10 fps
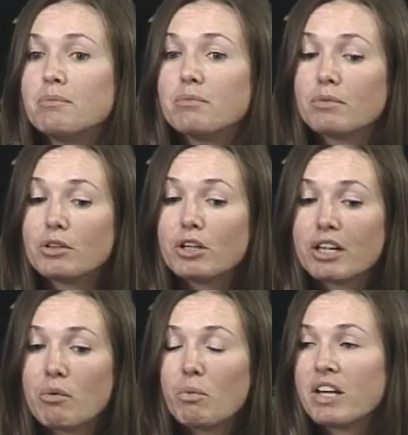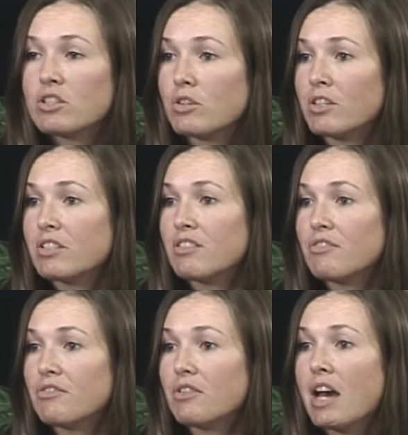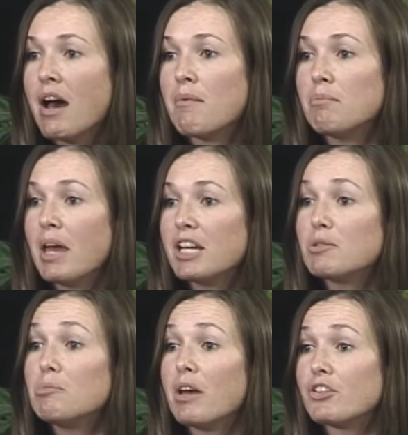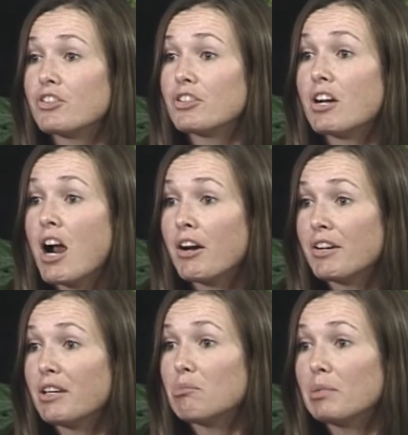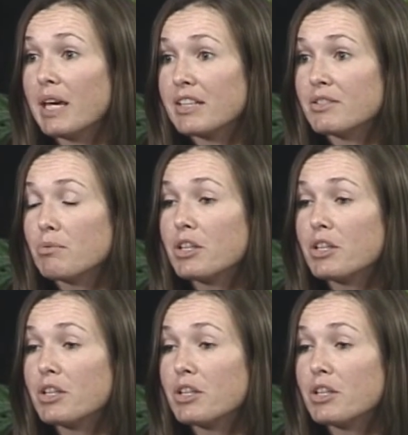look at what sorts of management measures are already in place.